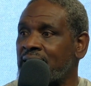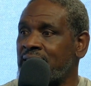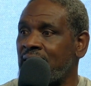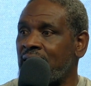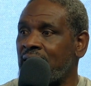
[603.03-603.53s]

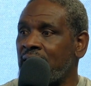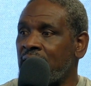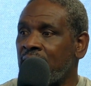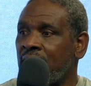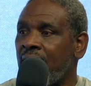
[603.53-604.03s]
that
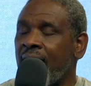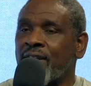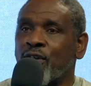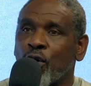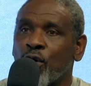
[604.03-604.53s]
I
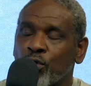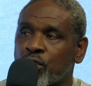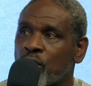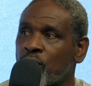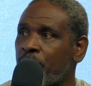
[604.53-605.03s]
know who
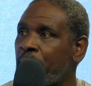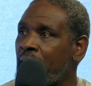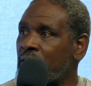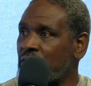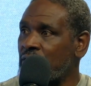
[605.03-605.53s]
Tony
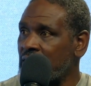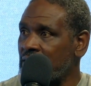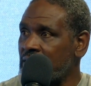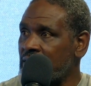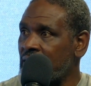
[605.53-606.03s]
Pollard
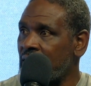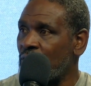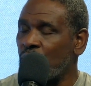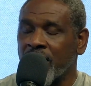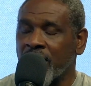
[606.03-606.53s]
is and
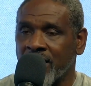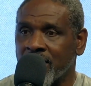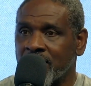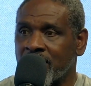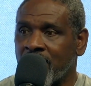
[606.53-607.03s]
what he
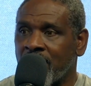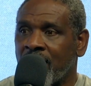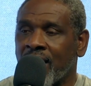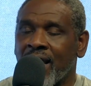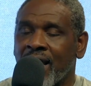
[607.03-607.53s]
is.
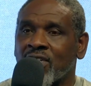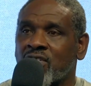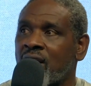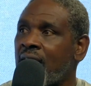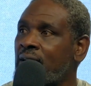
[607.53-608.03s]
Last
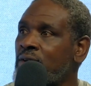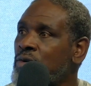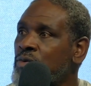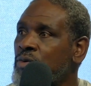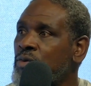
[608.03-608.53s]
year I
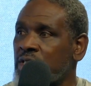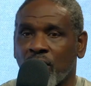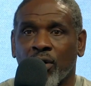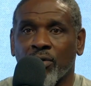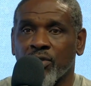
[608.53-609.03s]
knew what
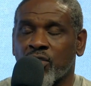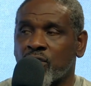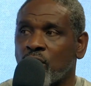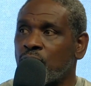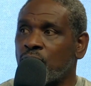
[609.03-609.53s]
Dalton
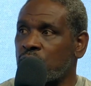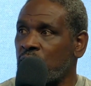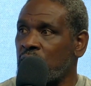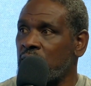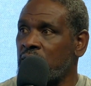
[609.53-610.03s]
Schultz
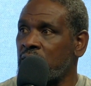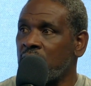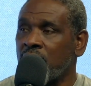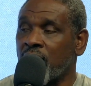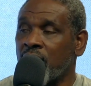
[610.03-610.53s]
was
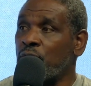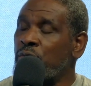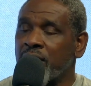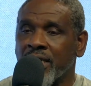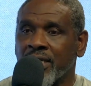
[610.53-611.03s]
and who
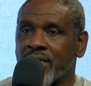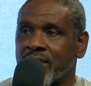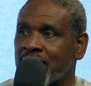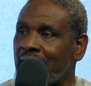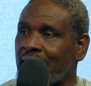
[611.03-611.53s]
he
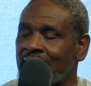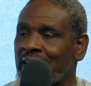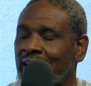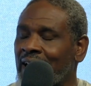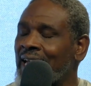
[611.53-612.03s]
is, and I did
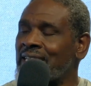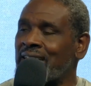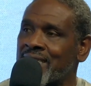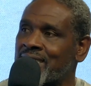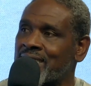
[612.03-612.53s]
not like
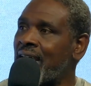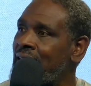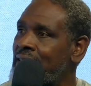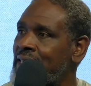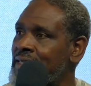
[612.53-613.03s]
that signing.